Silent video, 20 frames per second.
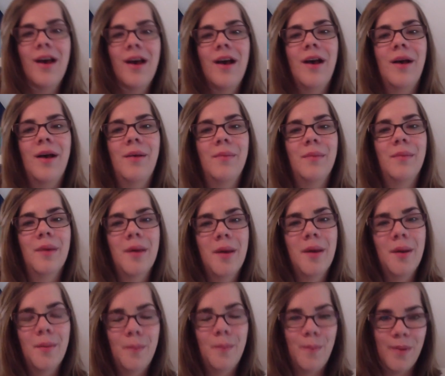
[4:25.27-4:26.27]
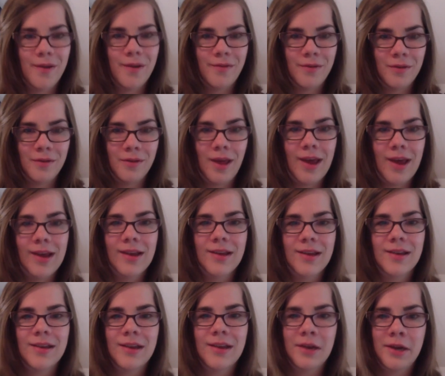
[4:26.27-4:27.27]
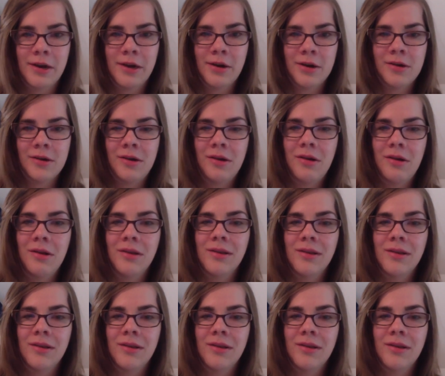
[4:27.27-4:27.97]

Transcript: but if you like satirical